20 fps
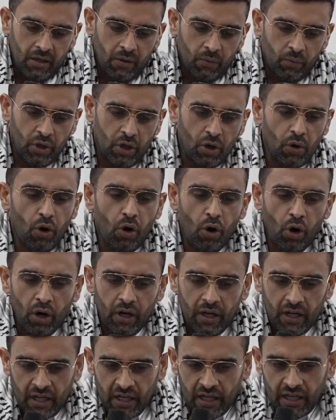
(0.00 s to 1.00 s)
We
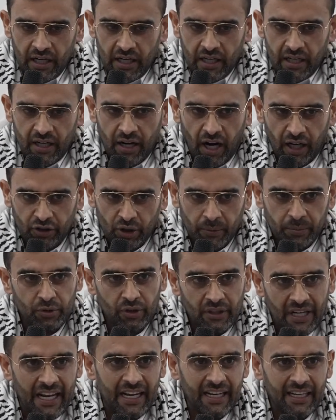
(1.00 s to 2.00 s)
all got up
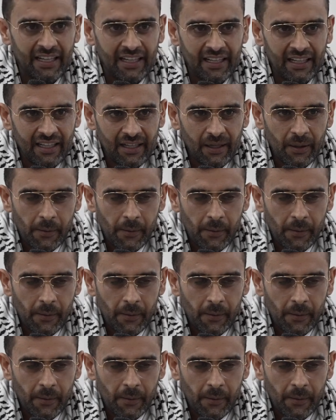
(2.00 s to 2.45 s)
today